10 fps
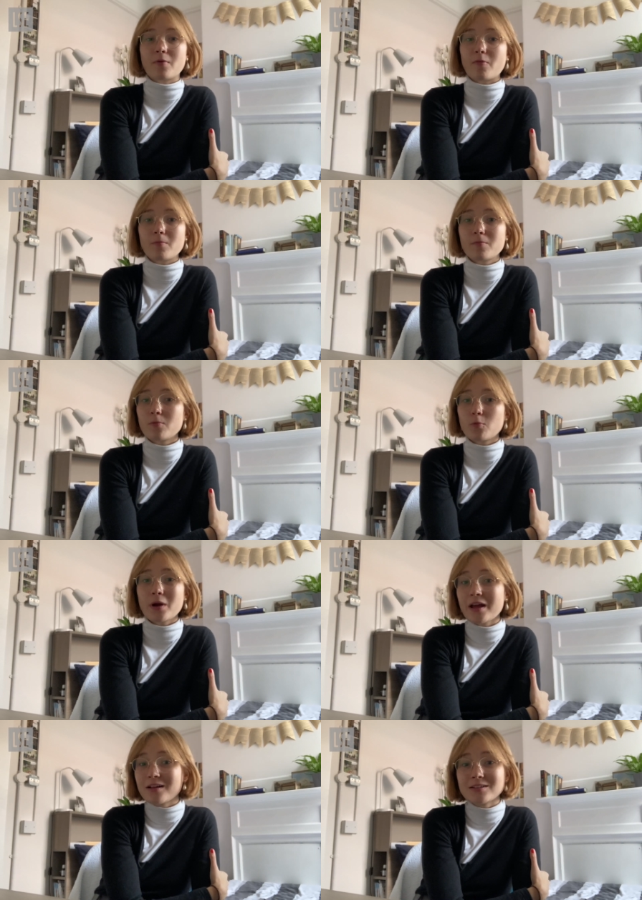your
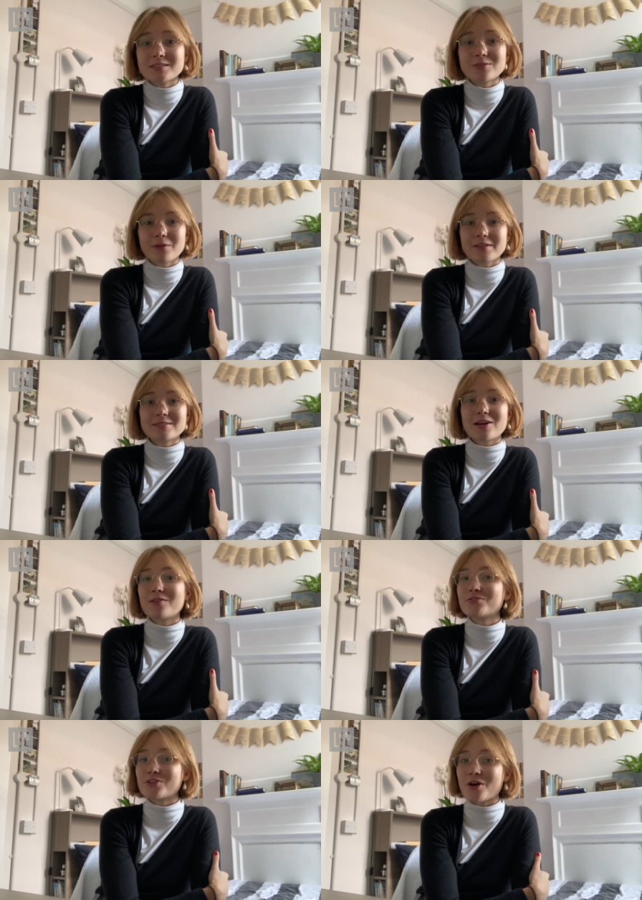wheels and all that
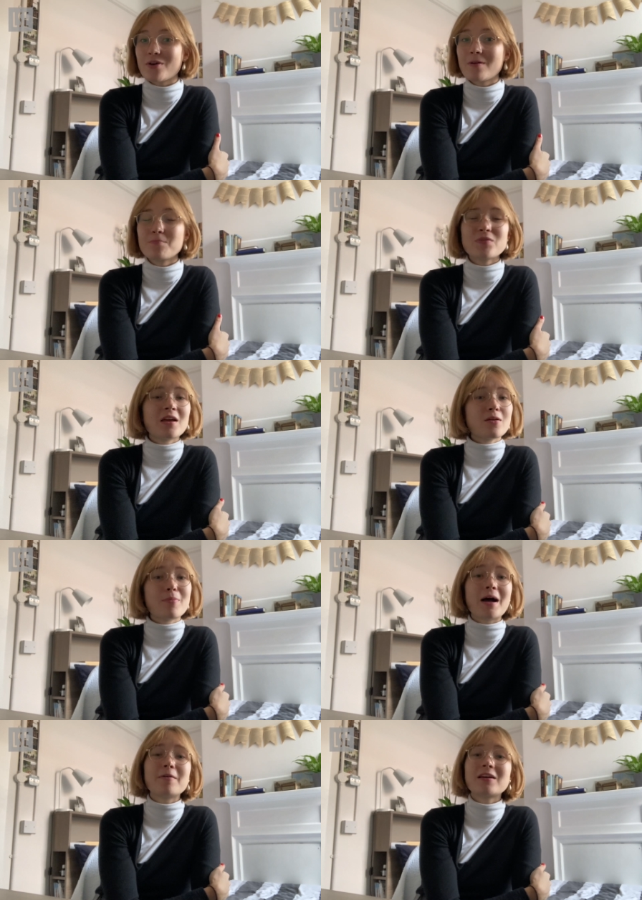stuff, so your
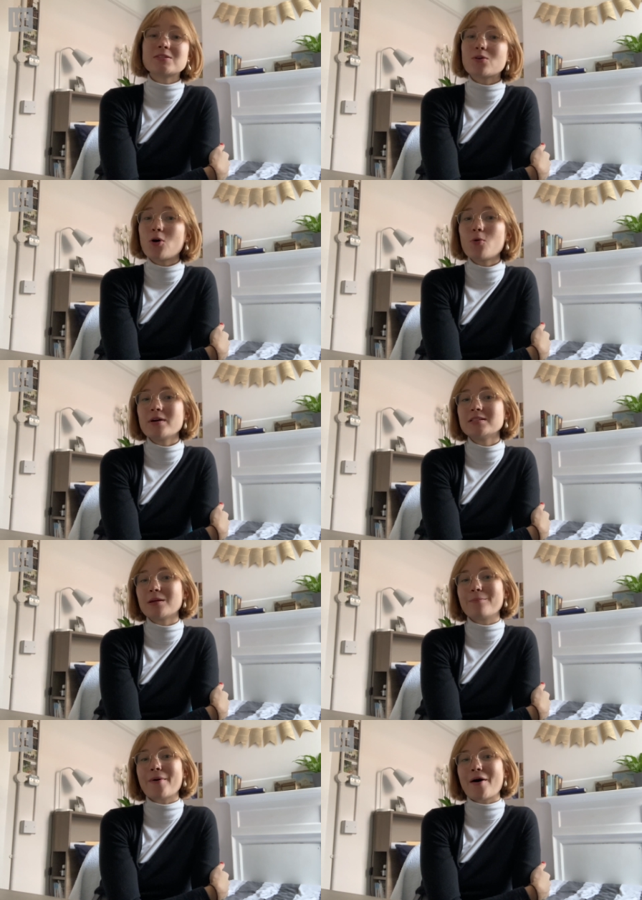bike is always
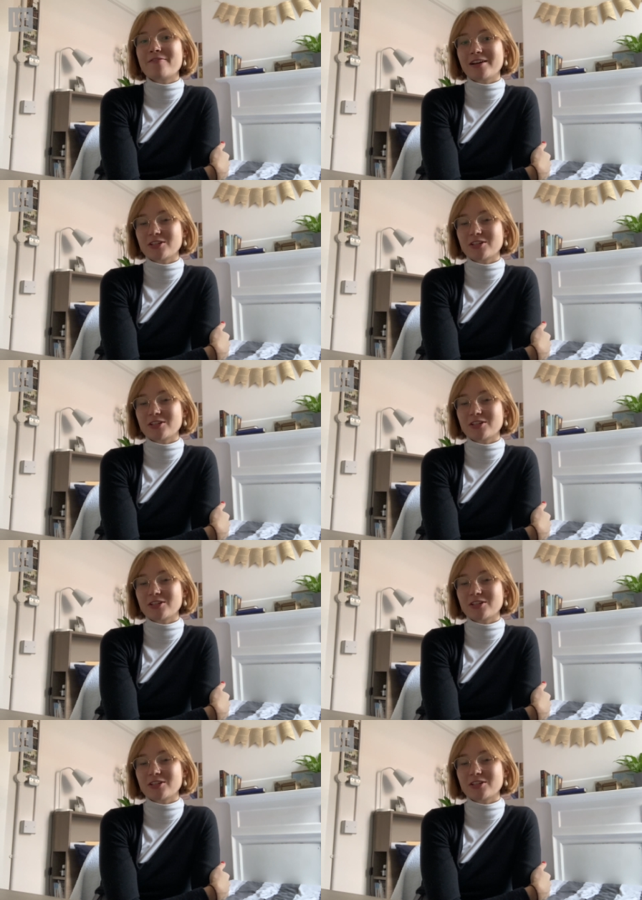in perfect